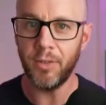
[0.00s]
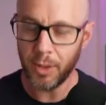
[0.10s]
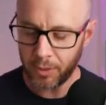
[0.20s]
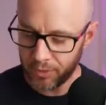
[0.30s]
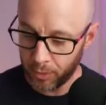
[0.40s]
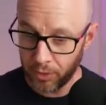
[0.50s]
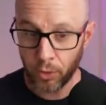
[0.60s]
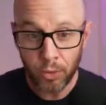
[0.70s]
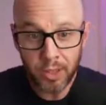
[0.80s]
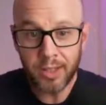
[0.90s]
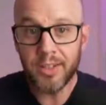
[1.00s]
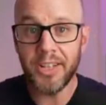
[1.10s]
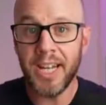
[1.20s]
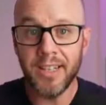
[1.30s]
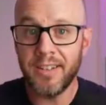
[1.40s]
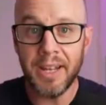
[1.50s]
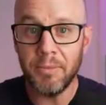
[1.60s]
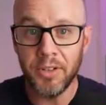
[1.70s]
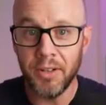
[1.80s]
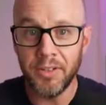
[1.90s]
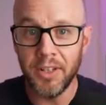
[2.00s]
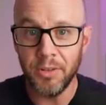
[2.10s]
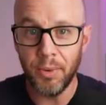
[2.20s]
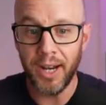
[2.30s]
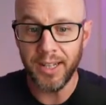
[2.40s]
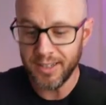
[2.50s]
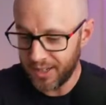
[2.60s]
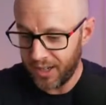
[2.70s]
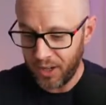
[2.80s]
If we're all saying the same stuff to these brands,